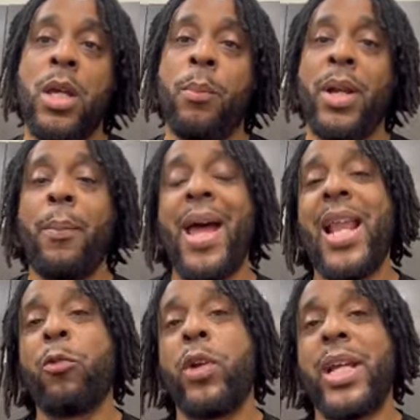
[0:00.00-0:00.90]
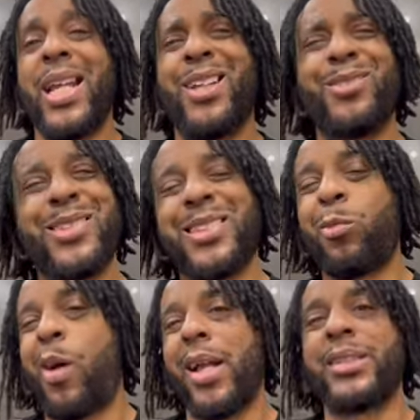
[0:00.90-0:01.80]
But I'm Alan Reed and I don't just
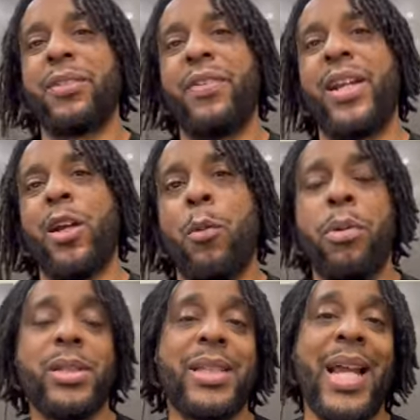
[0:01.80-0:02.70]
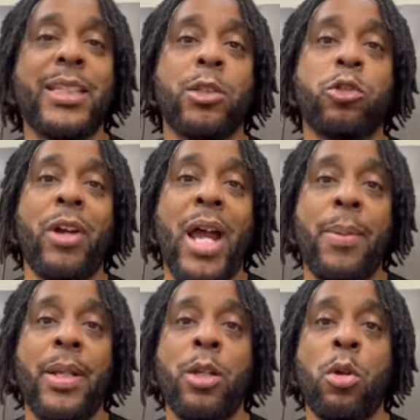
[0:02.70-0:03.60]
watch the video. Press like, subscribe,
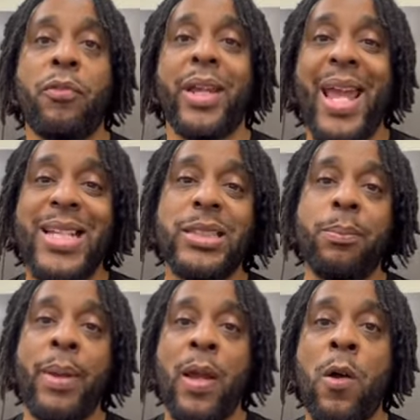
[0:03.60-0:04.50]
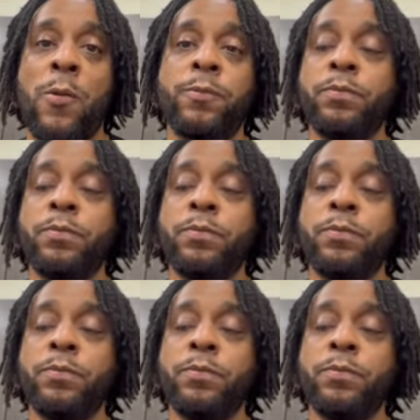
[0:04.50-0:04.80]
hit the notification bell.